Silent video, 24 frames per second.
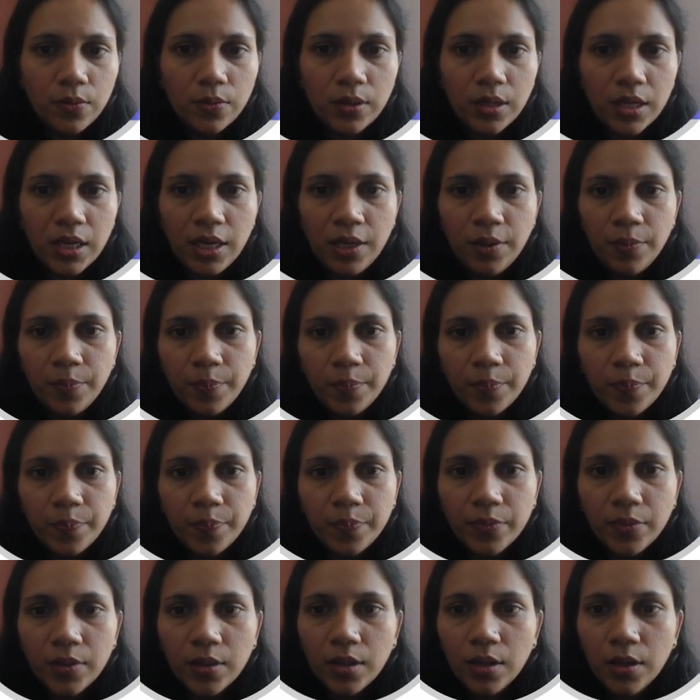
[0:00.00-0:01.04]
Okay.
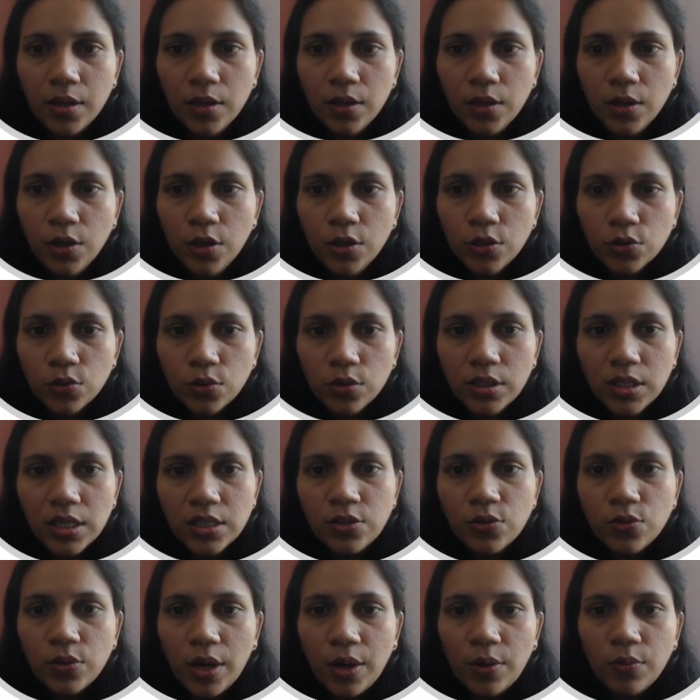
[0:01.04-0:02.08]
So
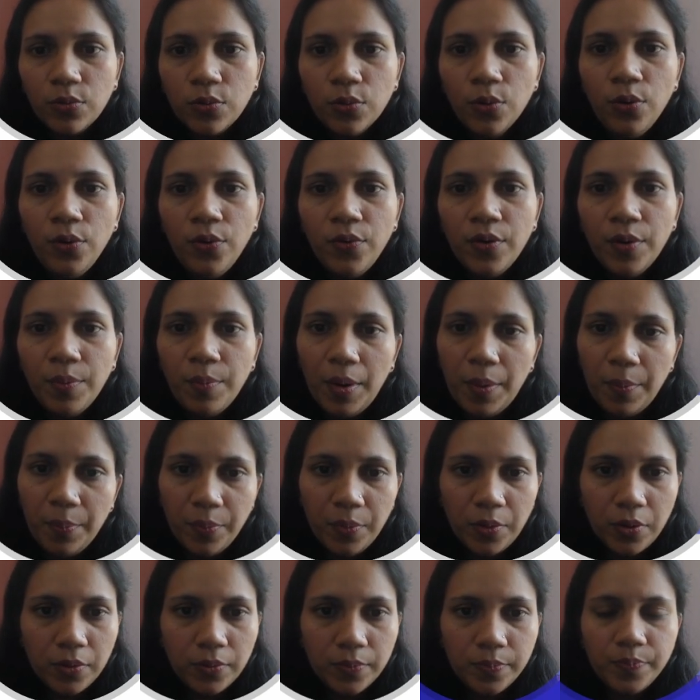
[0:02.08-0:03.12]
this you have to
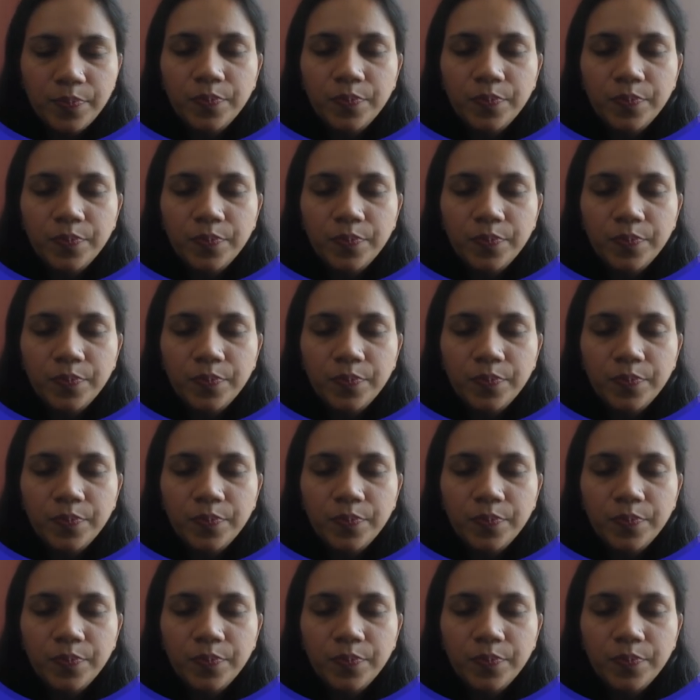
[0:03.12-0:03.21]
remember.